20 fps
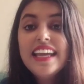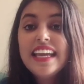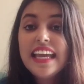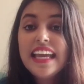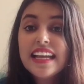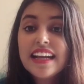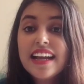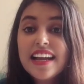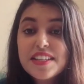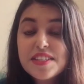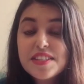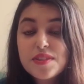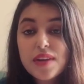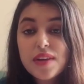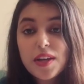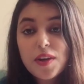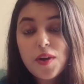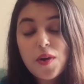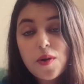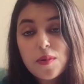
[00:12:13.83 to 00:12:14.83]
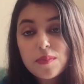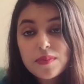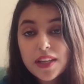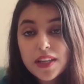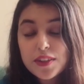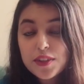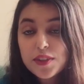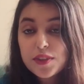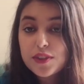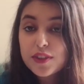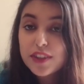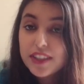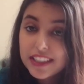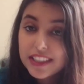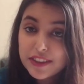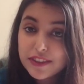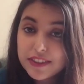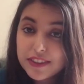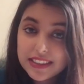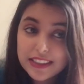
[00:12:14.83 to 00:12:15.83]
hey guys so i hope that you
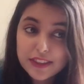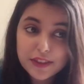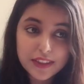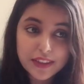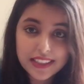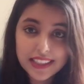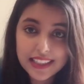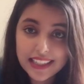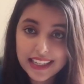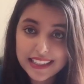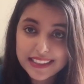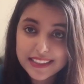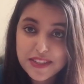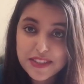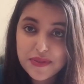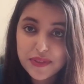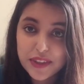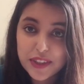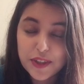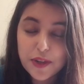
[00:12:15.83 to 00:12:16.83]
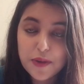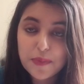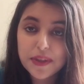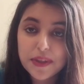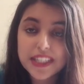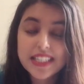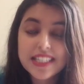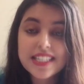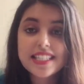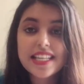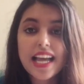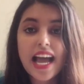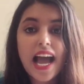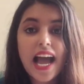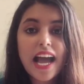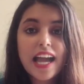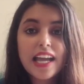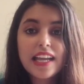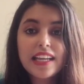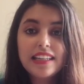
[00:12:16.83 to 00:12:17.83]
really really really like this video because
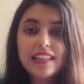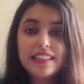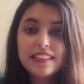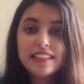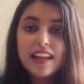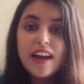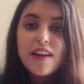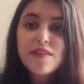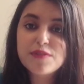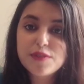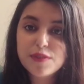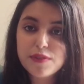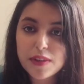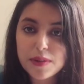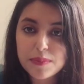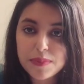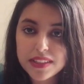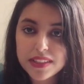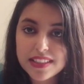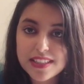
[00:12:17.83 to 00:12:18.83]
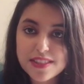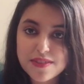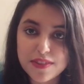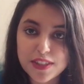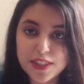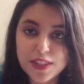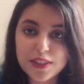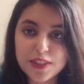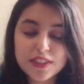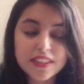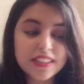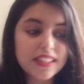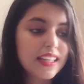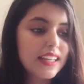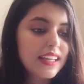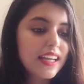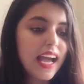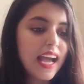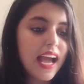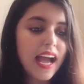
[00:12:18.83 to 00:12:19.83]
i loved filming this video
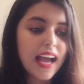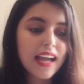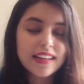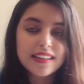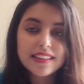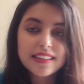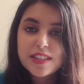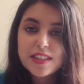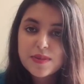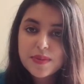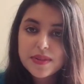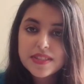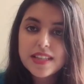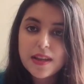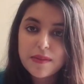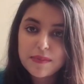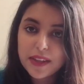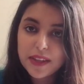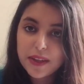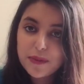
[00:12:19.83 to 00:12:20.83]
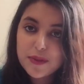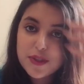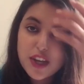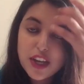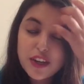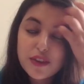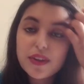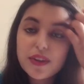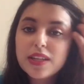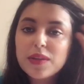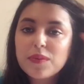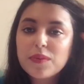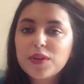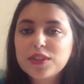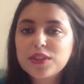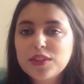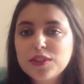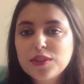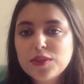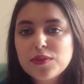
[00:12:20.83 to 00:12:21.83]
today and this was something which i really
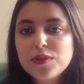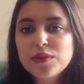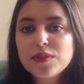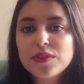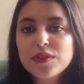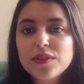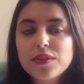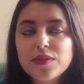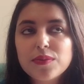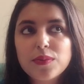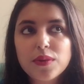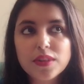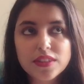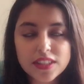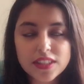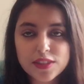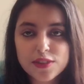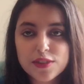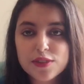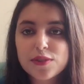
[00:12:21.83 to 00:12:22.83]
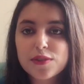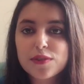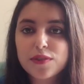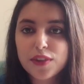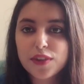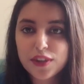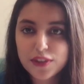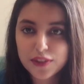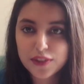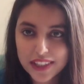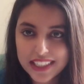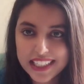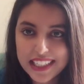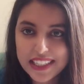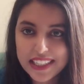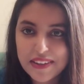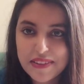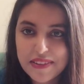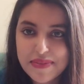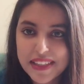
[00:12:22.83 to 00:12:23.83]
wanted to do wanted to do for a really
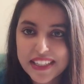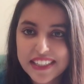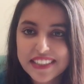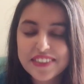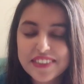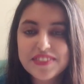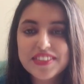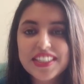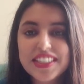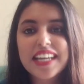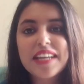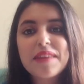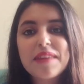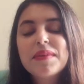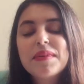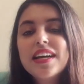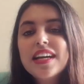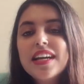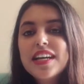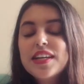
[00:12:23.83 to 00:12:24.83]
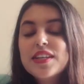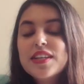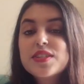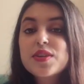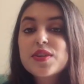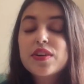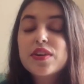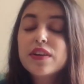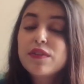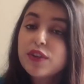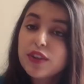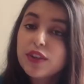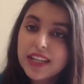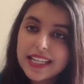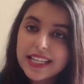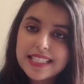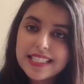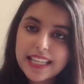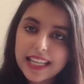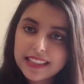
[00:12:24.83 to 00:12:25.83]
long period of time so if you
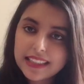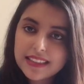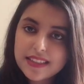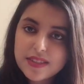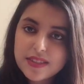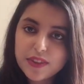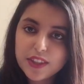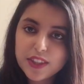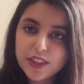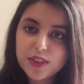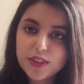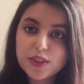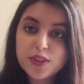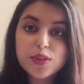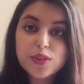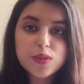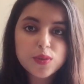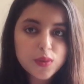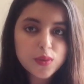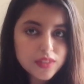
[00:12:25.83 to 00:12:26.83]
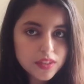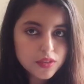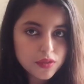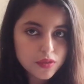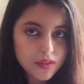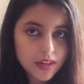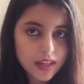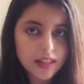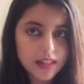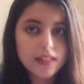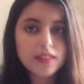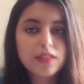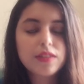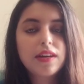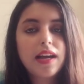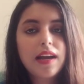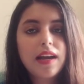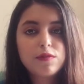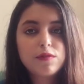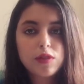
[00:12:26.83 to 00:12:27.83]
guys like this video you know the drill you
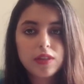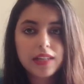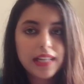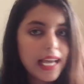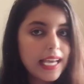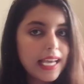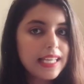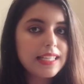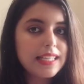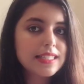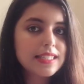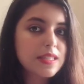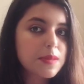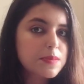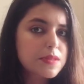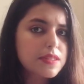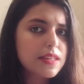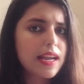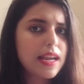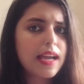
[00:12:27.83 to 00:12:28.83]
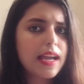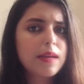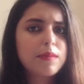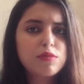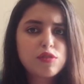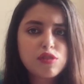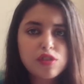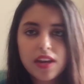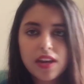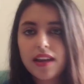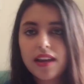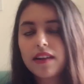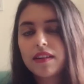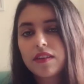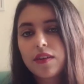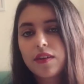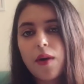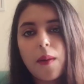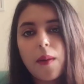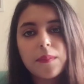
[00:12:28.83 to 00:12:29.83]
have to like subscribe share
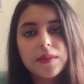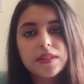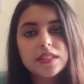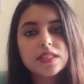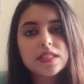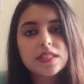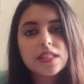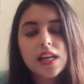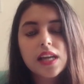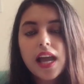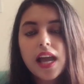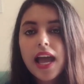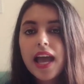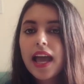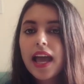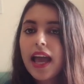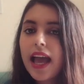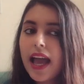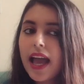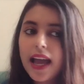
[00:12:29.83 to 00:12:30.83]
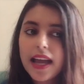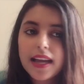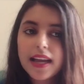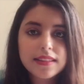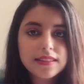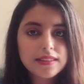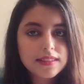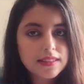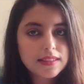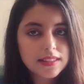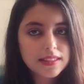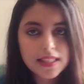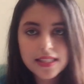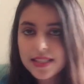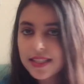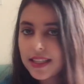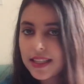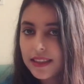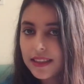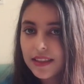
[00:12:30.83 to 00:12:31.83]
comment and
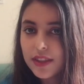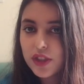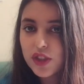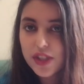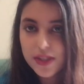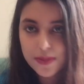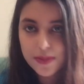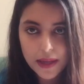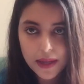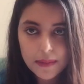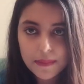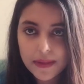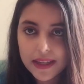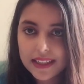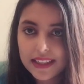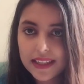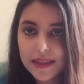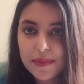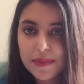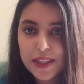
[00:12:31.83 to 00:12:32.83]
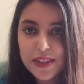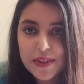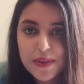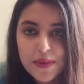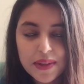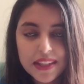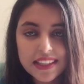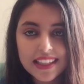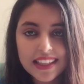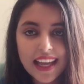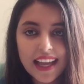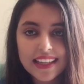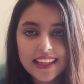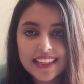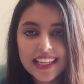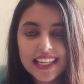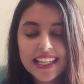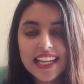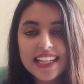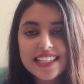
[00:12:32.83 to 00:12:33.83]
that's it just make my day by doing that
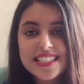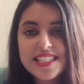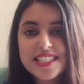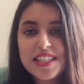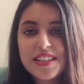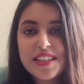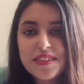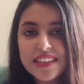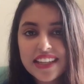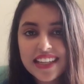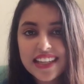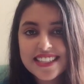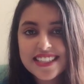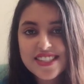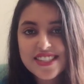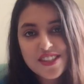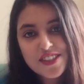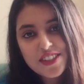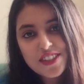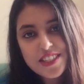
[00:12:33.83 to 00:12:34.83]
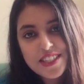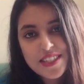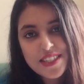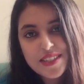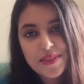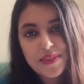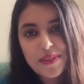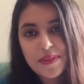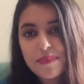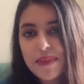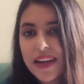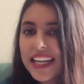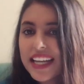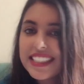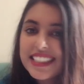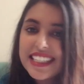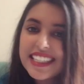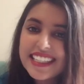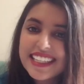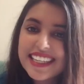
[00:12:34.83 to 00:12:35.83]
and i'll see you guys real soon bye
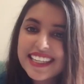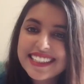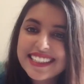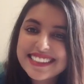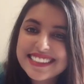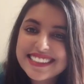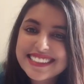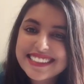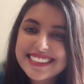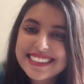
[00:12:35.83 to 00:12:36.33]
take care